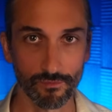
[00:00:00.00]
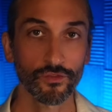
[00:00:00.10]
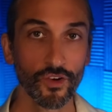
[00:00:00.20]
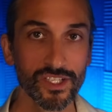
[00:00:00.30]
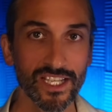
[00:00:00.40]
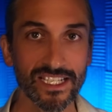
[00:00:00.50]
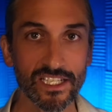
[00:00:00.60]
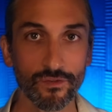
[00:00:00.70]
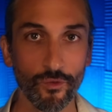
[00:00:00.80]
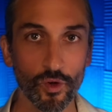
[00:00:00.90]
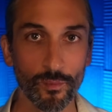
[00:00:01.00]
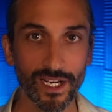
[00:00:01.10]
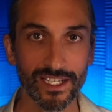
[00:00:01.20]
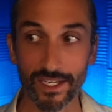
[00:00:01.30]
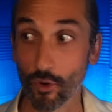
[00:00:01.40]
The first of these is
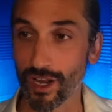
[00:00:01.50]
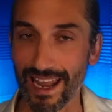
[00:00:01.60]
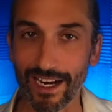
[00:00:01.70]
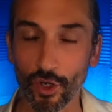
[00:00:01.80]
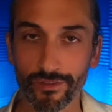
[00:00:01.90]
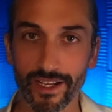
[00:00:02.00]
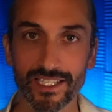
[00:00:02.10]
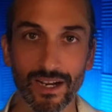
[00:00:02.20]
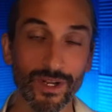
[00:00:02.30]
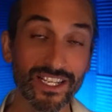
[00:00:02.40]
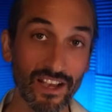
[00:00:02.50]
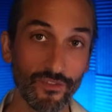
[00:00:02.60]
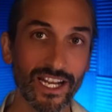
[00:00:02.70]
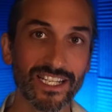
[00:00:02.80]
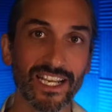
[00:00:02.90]
affordability, or lack of it, and we're
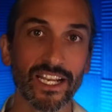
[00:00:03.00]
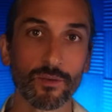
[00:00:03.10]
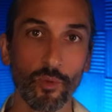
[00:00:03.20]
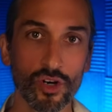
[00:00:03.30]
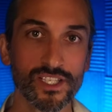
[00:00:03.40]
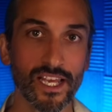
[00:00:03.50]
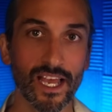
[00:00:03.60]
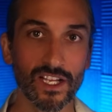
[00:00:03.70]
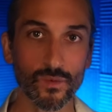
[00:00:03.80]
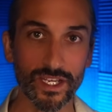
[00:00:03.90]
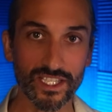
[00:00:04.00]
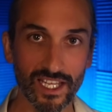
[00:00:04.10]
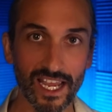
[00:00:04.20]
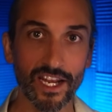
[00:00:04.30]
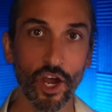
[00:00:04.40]
definitely ticking the box here as we
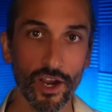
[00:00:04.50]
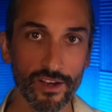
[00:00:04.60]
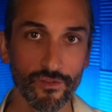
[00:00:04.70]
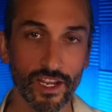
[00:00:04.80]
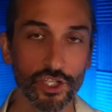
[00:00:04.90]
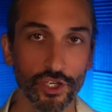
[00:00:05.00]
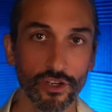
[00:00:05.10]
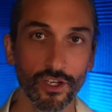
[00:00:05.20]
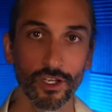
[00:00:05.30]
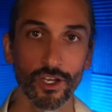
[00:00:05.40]
stay in high inflation,